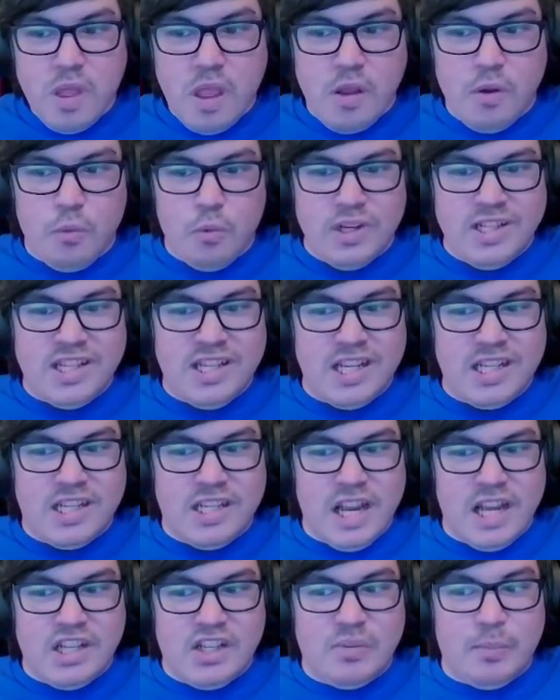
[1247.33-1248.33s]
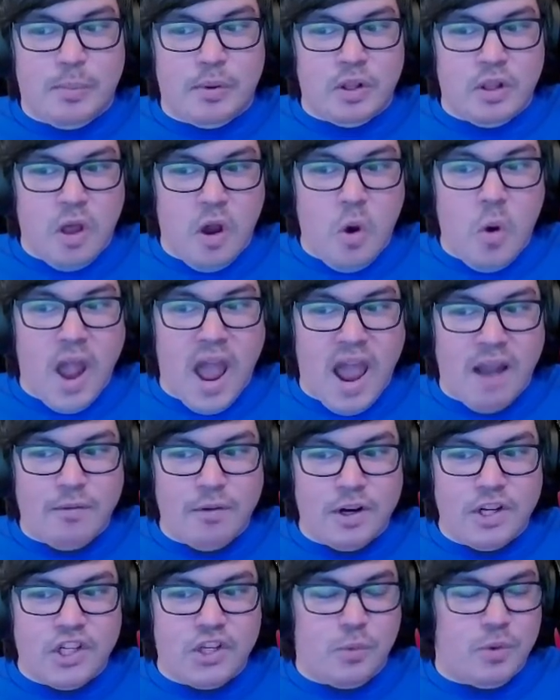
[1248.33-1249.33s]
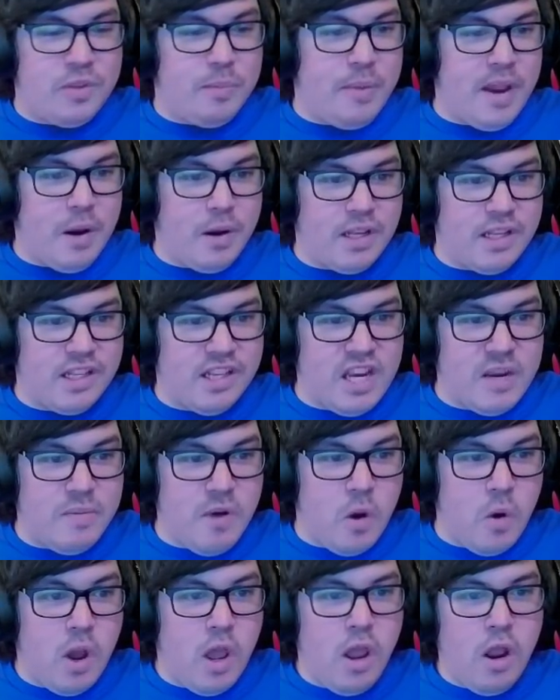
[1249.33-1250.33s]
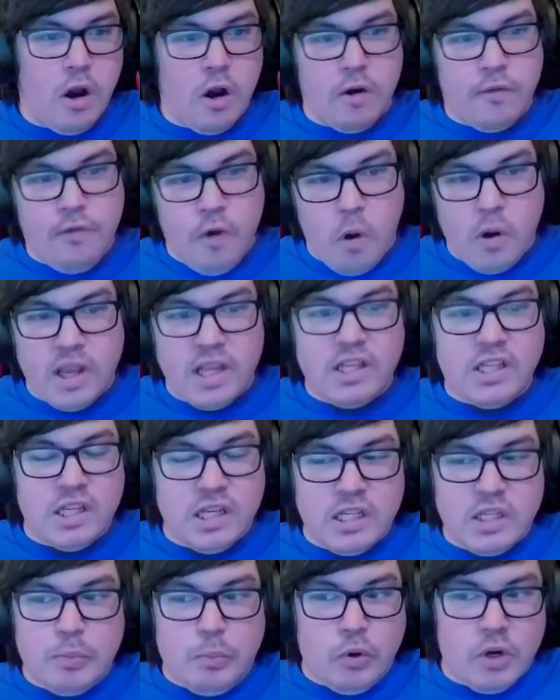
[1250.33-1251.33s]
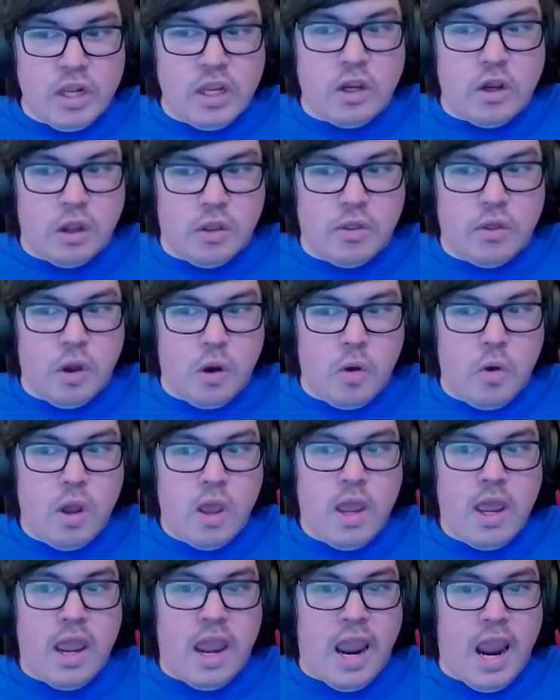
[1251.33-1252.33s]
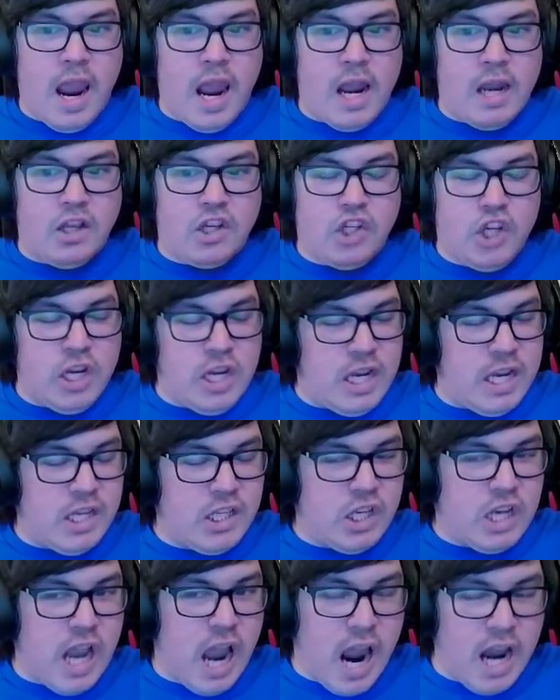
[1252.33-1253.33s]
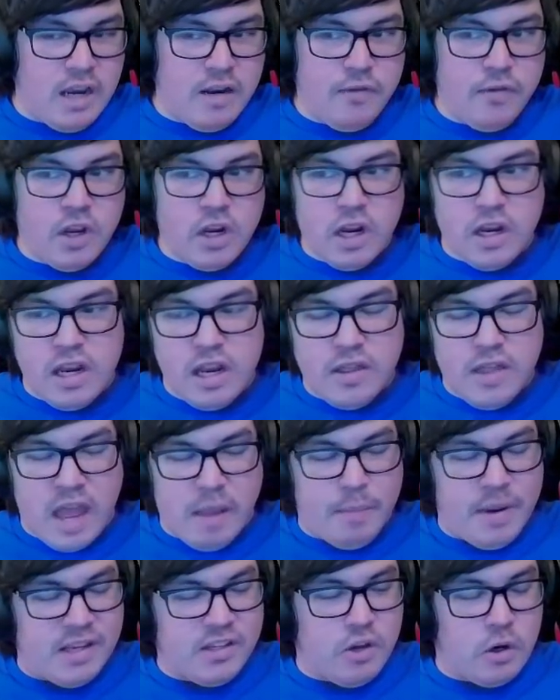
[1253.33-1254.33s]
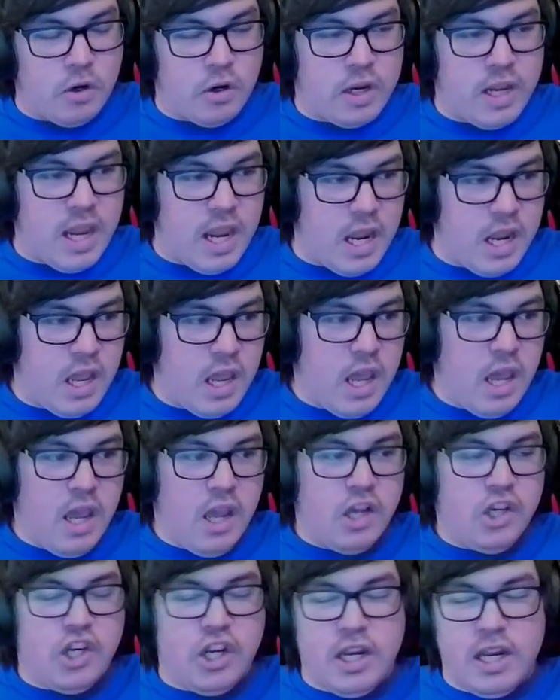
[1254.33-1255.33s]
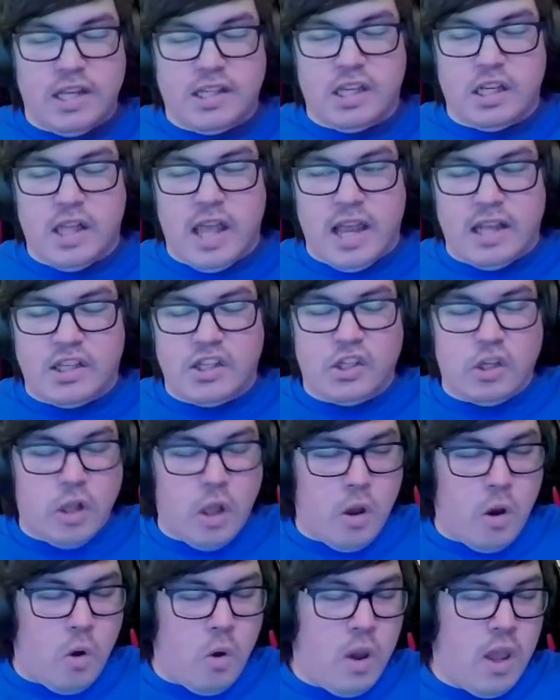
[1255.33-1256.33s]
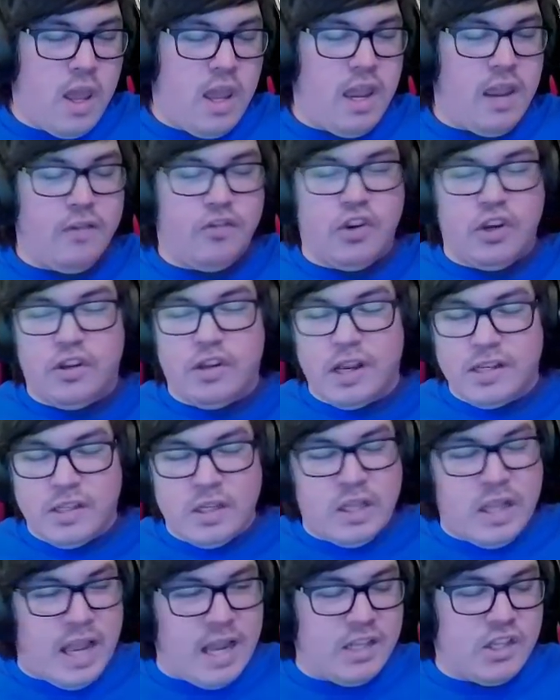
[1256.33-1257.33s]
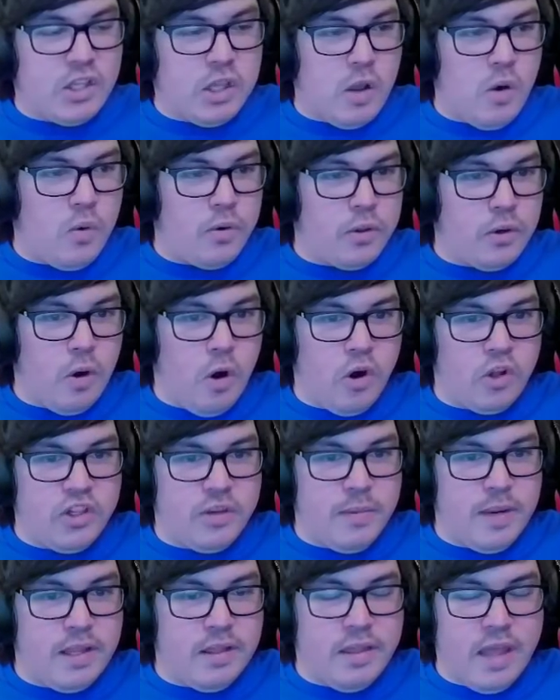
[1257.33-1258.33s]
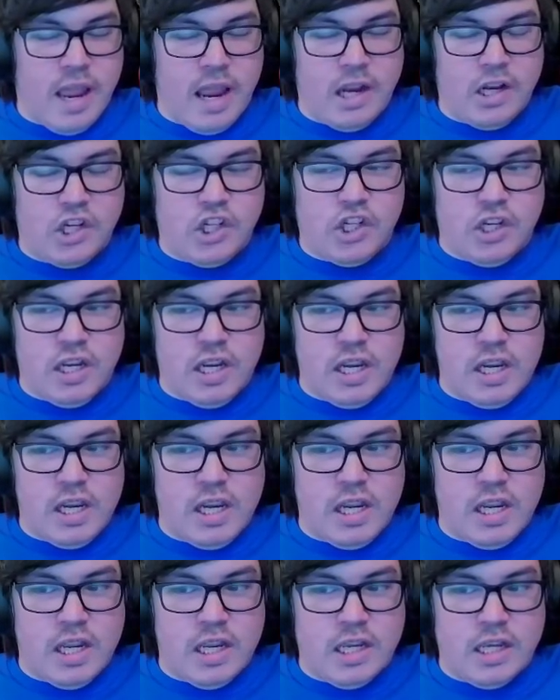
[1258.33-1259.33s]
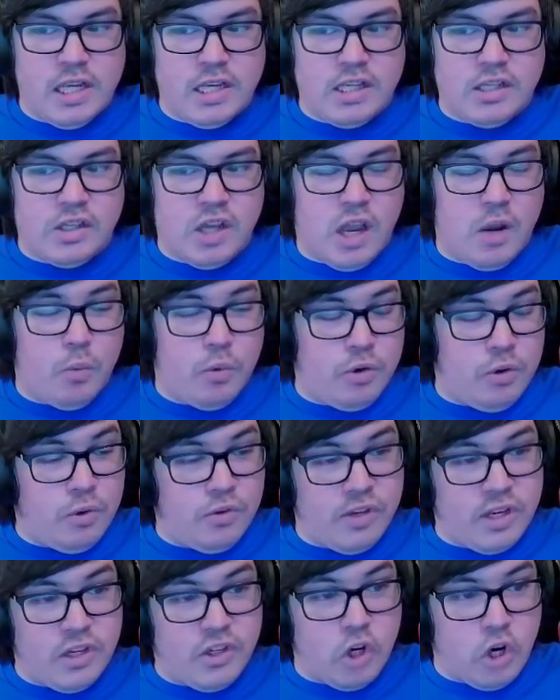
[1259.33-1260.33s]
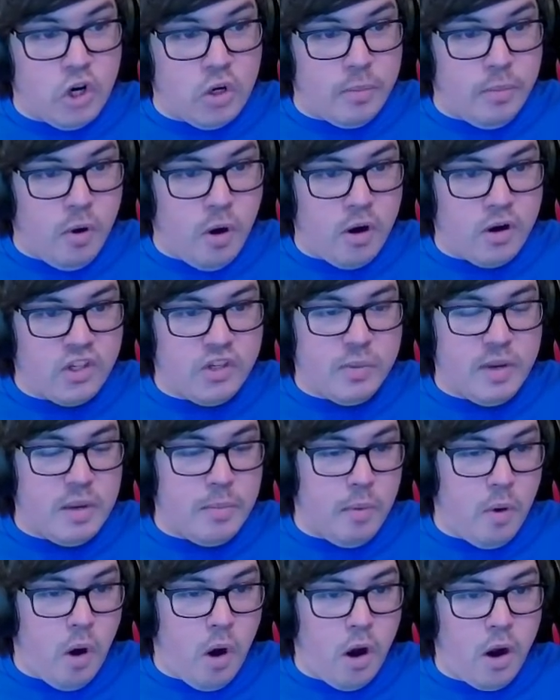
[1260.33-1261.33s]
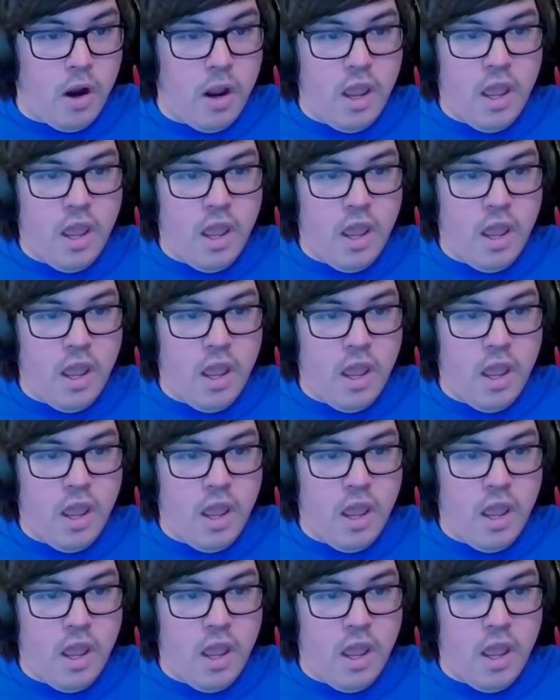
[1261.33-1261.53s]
Resistance below average with Baron Zemo. Her focus is pretty good though, and she is kind of going to need that based on her kit. She needs to land slow. If she doesn't land slow with her ultimate, then she is uh, reducing turn bar, speed bar